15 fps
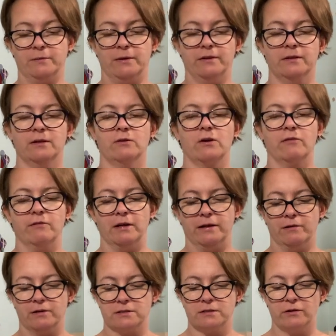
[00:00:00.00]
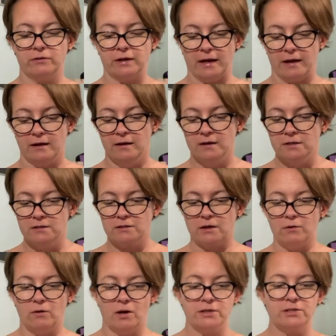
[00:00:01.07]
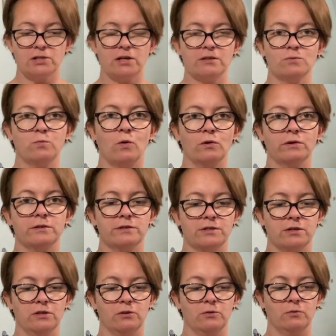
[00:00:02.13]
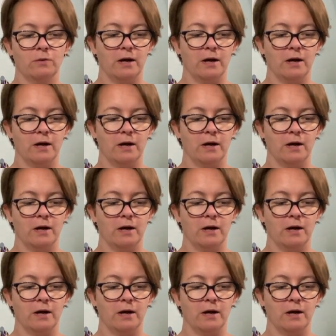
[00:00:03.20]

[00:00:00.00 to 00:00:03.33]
I think it'd go really nice. So yeah, so I just want to,